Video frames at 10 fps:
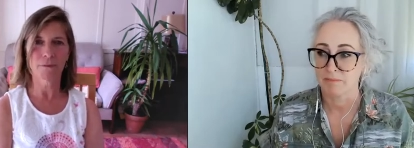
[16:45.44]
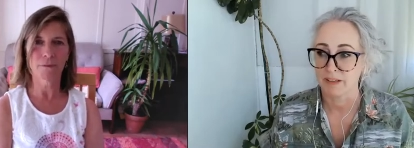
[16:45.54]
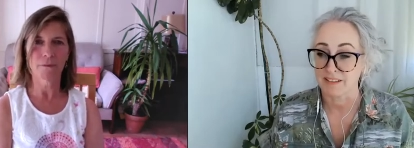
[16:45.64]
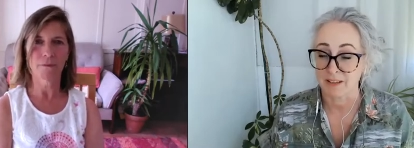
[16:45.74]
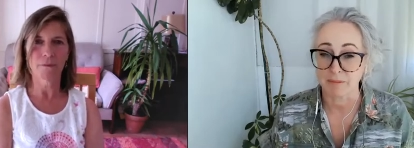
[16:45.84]

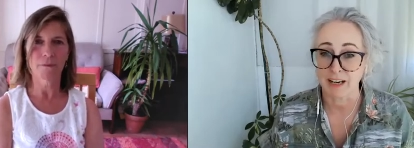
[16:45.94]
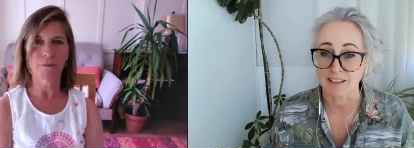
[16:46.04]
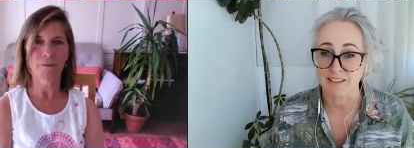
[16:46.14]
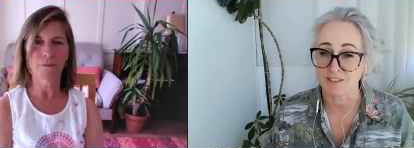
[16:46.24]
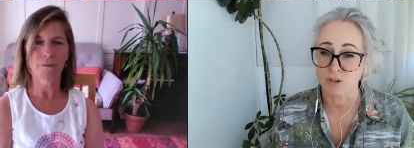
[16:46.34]
Speaker 1: in some
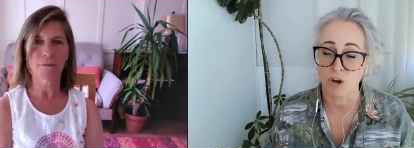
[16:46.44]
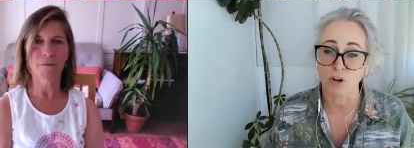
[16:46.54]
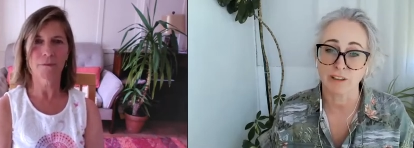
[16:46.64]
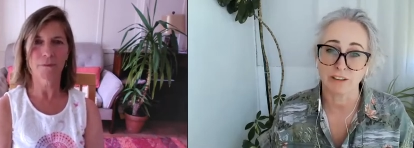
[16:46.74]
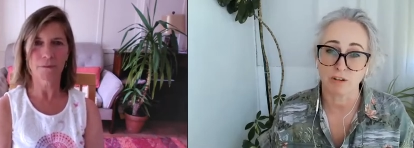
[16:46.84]
cases not
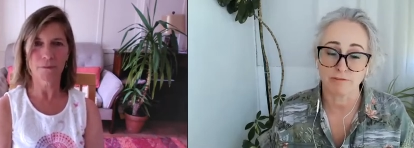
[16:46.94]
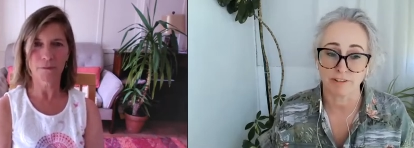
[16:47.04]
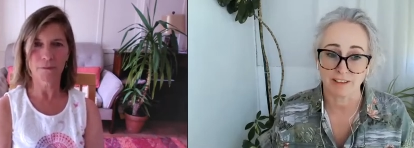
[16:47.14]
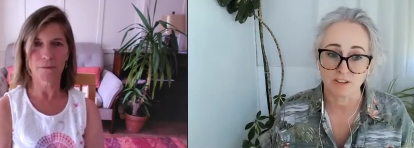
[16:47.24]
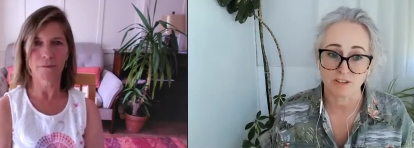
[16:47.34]
only not
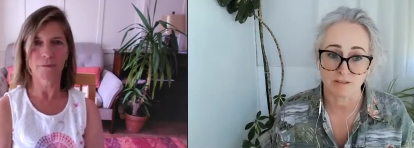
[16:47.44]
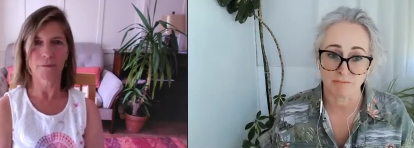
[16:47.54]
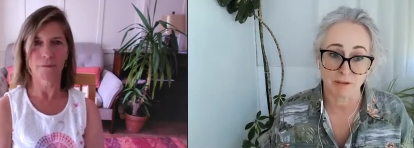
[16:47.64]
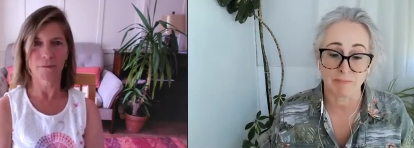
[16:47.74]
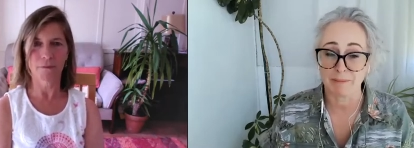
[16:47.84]
finished them
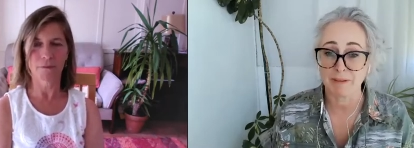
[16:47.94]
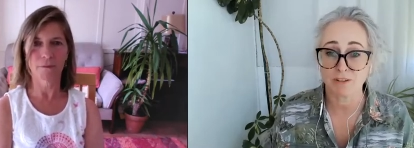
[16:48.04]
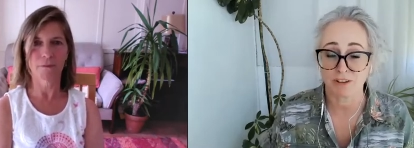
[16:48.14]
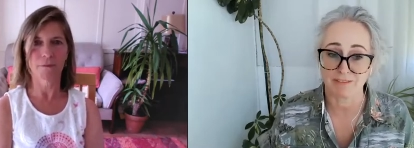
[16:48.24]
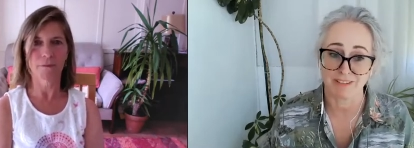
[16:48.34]
but maybe
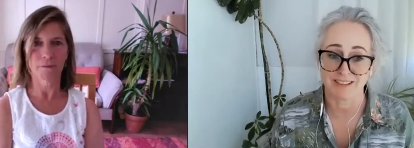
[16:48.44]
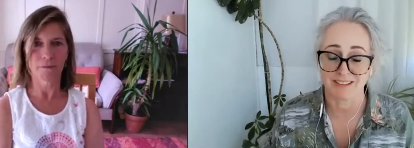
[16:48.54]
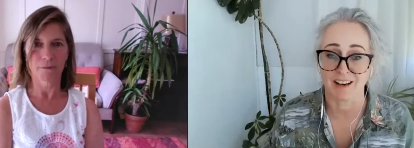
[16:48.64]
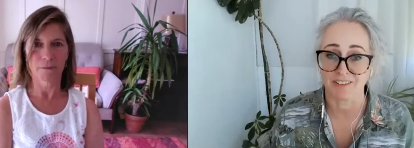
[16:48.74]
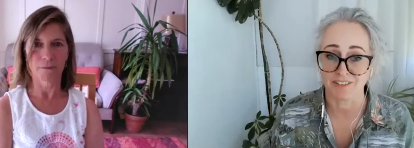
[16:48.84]
not even
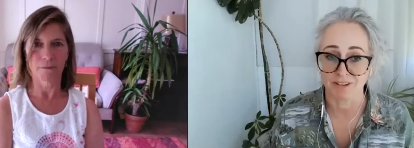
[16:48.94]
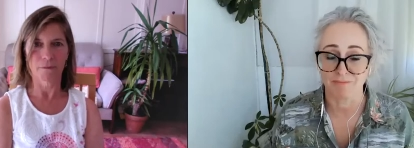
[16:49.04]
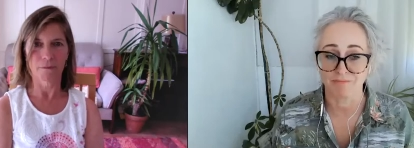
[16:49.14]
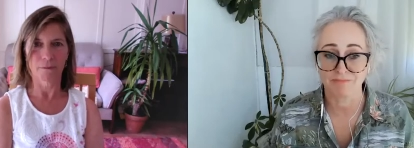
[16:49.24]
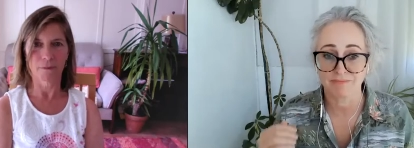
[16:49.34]
started
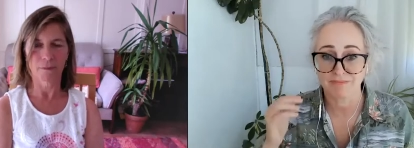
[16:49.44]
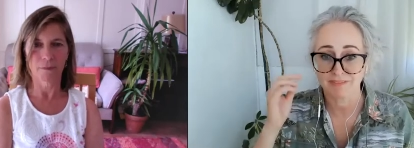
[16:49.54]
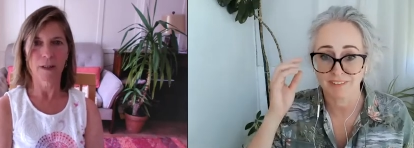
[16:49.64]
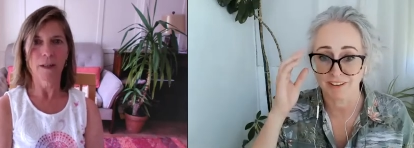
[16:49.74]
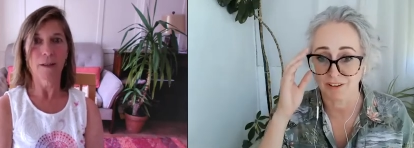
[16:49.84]
them
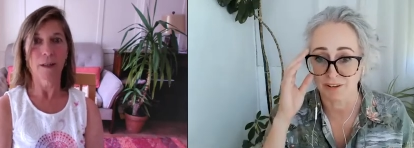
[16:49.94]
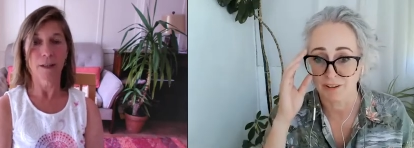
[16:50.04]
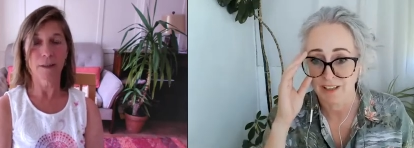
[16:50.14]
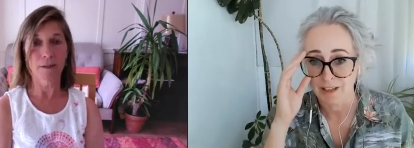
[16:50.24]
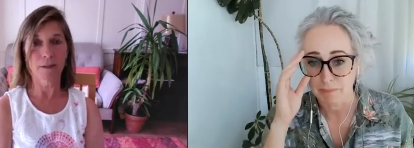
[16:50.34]
you know yeah.
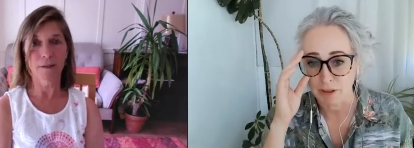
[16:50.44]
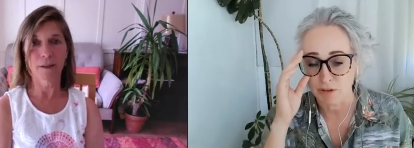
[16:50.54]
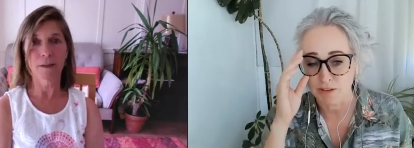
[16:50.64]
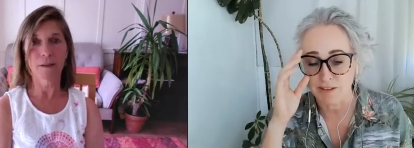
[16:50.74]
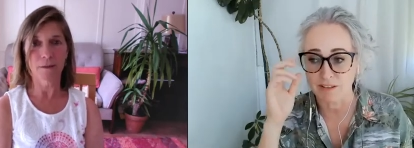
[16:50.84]

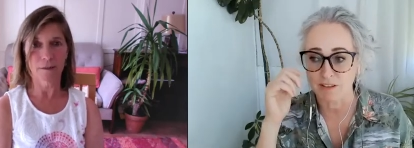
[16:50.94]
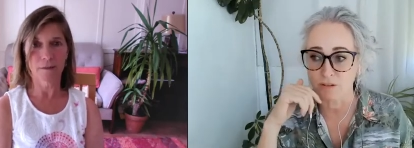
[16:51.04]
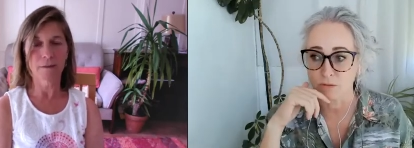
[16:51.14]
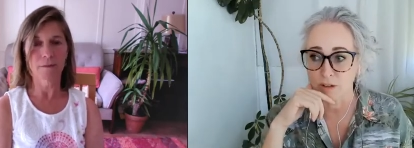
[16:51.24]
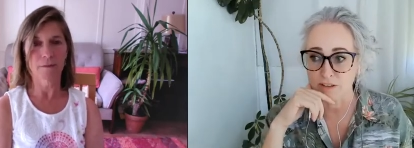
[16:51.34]
because
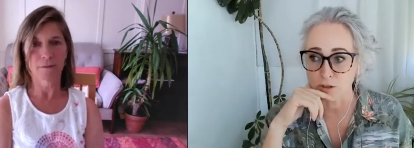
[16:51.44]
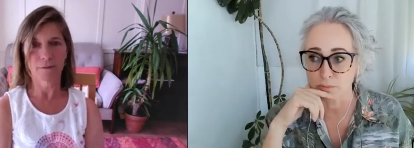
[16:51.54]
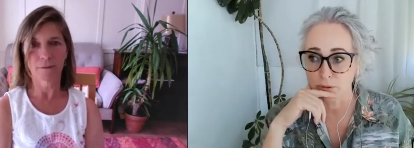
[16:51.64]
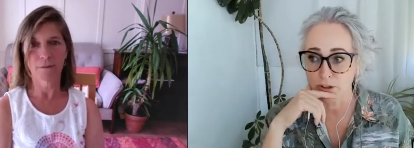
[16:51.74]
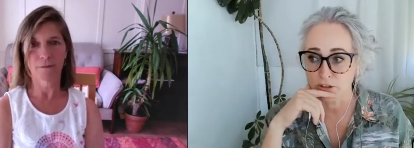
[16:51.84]
once you
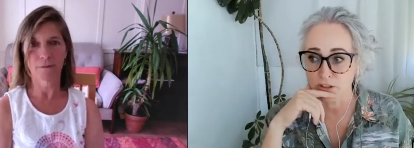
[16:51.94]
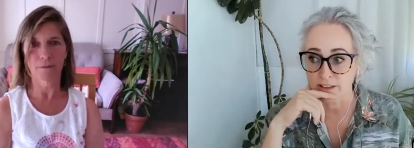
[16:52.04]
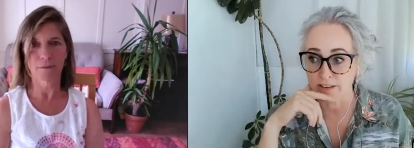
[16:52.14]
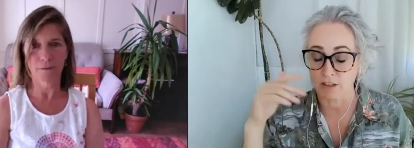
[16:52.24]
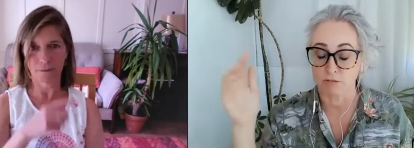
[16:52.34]
purchase
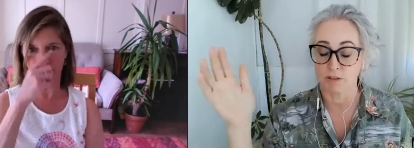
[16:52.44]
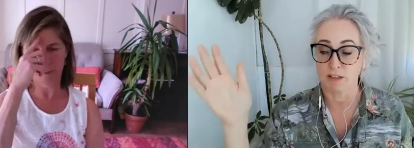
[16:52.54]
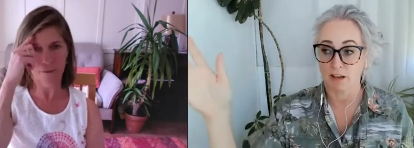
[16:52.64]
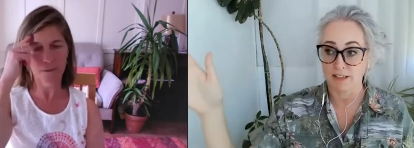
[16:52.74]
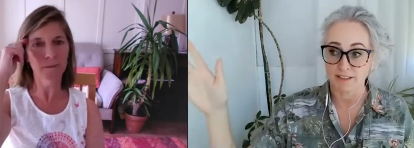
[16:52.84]
and then you
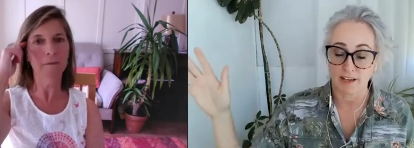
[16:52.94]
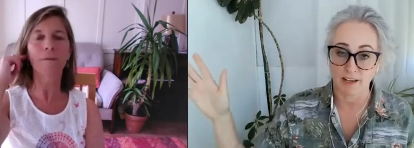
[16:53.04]
realized